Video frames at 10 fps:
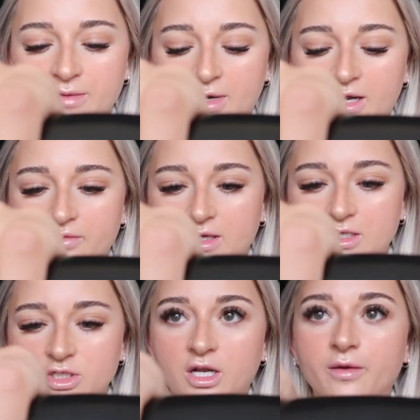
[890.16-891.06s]
get my
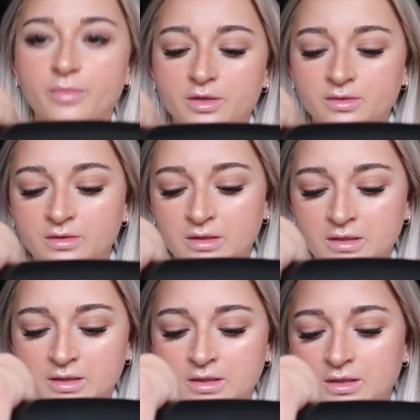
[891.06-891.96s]
navigation up.
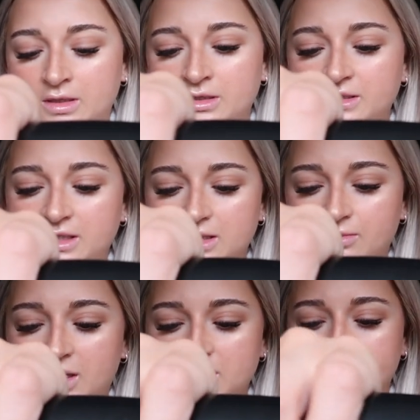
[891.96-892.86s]
6
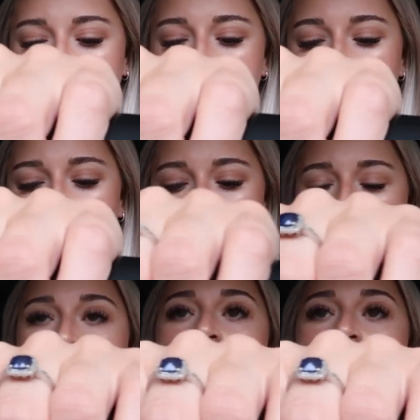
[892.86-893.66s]
minutes from here.